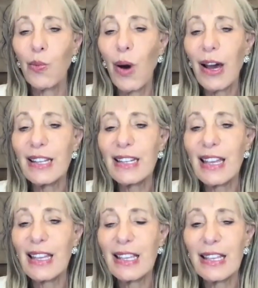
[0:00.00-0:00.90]

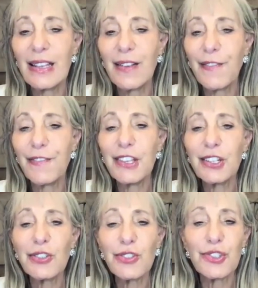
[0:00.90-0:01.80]
what
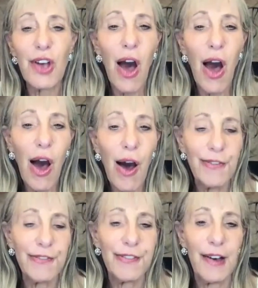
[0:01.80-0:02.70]
feels
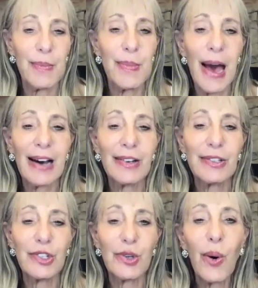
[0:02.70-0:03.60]
off
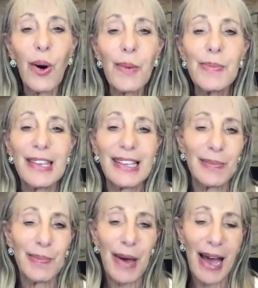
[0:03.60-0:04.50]
about your
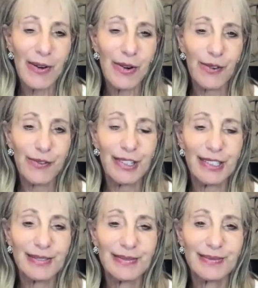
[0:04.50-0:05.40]
being
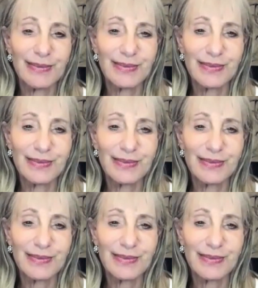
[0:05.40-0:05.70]
powerful?